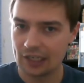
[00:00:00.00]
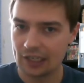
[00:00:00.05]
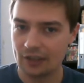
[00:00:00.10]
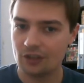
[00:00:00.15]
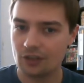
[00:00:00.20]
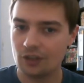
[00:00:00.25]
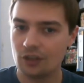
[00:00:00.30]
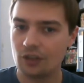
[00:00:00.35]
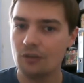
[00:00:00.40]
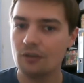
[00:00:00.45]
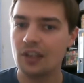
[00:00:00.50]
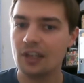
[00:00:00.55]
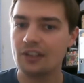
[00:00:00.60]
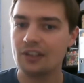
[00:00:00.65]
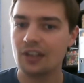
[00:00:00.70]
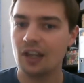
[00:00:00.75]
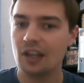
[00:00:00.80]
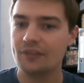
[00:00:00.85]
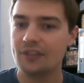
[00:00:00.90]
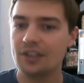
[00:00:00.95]
2 things
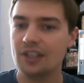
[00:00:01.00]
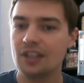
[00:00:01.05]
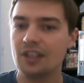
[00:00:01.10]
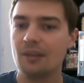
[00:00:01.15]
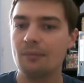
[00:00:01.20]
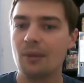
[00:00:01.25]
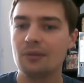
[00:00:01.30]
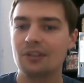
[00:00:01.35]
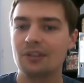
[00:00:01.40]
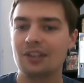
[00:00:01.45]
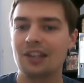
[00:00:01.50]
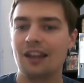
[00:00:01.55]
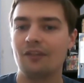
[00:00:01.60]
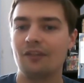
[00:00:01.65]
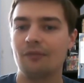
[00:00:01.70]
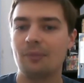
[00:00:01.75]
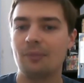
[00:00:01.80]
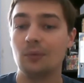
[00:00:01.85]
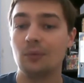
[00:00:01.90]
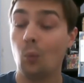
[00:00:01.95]
that I've seen the most have
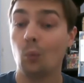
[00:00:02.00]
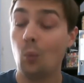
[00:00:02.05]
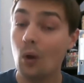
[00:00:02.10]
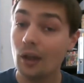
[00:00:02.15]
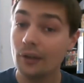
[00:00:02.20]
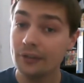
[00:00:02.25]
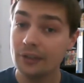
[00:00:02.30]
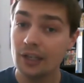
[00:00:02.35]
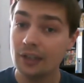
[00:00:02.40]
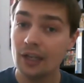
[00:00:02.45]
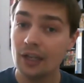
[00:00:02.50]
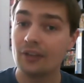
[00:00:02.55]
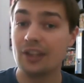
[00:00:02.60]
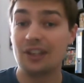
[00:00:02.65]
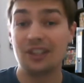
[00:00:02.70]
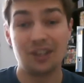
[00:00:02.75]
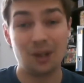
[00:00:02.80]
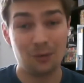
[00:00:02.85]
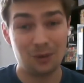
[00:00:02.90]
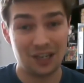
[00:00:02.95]
been 1, they
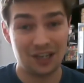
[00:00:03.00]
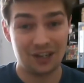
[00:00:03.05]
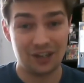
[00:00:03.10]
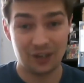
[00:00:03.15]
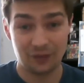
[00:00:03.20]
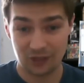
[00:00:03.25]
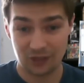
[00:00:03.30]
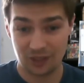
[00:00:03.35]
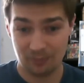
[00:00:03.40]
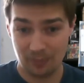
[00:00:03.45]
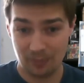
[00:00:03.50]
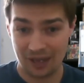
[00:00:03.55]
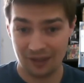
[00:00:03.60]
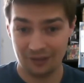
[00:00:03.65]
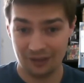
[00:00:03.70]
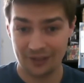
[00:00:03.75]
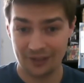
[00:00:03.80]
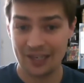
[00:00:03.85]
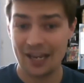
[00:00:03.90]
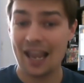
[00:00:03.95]
don't get enough
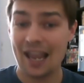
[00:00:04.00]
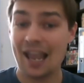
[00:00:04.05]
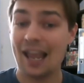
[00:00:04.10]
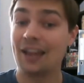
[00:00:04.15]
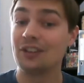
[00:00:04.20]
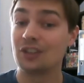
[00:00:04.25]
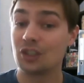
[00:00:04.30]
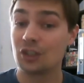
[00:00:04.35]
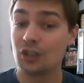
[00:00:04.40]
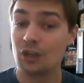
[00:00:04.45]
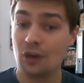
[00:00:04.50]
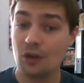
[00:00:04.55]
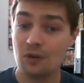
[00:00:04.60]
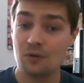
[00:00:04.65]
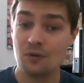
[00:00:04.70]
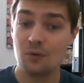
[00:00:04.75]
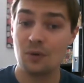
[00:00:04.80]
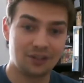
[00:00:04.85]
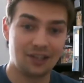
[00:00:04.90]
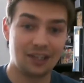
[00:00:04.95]
spells, and
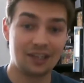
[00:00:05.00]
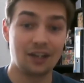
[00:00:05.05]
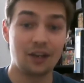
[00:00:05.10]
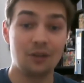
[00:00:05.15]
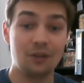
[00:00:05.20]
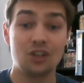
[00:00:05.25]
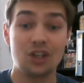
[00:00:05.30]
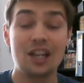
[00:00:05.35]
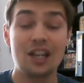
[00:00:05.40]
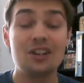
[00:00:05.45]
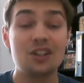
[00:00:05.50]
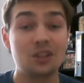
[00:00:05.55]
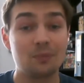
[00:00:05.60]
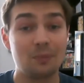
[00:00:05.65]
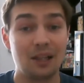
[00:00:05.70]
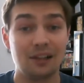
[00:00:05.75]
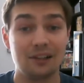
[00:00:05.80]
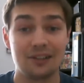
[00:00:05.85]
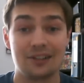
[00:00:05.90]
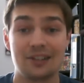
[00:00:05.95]
2, they can only change
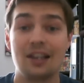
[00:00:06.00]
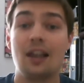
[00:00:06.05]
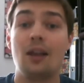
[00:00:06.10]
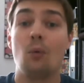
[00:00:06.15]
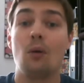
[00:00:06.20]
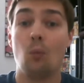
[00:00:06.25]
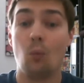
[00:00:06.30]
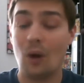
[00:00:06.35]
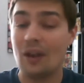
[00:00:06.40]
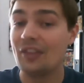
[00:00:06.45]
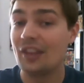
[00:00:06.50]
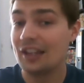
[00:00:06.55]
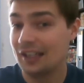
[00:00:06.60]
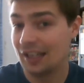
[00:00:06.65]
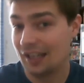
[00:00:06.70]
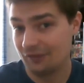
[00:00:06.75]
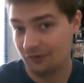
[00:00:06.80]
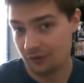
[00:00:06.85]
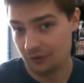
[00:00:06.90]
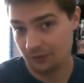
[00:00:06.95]
spells when they
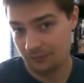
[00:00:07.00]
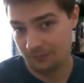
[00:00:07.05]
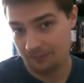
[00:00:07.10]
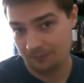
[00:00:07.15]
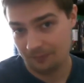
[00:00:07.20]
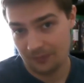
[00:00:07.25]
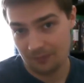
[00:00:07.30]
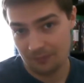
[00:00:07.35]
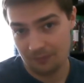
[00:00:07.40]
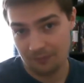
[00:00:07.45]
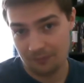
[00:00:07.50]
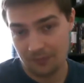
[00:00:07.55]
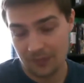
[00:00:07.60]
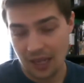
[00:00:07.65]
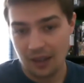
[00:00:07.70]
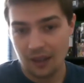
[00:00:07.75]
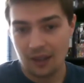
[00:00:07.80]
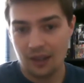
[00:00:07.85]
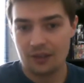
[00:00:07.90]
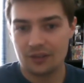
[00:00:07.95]
level.
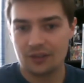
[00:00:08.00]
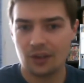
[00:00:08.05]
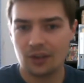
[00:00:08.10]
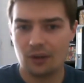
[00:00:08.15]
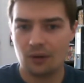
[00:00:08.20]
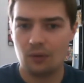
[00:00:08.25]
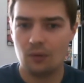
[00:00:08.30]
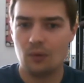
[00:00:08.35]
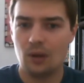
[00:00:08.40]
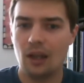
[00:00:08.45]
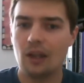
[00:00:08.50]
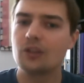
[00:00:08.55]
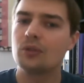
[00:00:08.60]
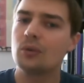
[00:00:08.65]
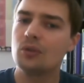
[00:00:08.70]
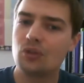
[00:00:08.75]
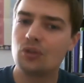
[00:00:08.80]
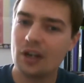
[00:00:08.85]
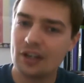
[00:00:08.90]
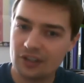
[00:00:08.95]
So to
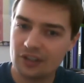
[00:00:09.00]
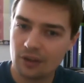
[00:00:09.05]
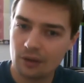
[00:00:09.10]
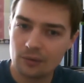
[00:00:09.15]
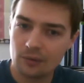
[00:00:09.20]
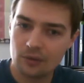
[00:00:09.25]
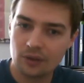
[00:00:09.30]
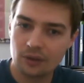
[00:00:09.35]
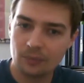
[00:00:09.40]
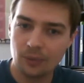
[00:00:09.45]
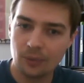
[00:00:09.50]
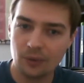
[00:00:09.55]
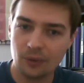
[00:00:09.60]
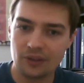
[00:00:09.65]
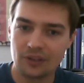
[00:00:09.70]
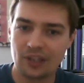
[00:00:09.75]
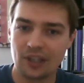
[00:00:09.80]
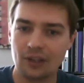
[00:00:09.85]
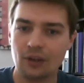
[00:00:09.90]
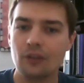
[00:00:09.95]
address those
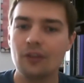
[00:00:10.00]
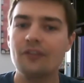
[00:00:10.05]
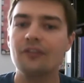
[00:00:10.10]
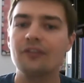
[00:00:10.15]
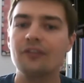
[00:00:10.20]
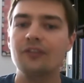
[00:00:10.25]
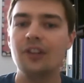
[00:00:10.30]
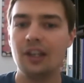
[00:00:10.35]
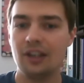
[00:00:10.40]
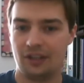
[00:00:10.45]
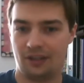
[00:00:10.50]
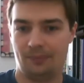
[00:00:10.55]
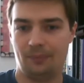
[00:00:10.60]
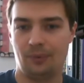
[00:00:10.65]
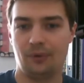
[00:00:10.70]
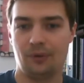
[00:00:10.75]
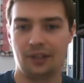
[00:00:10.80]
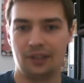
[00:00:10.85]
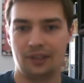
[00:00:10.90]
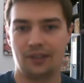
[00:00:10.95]
points then, on the first
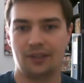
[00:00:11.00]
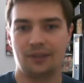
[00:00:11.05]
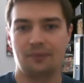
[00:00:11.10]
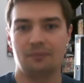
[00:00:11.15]
point,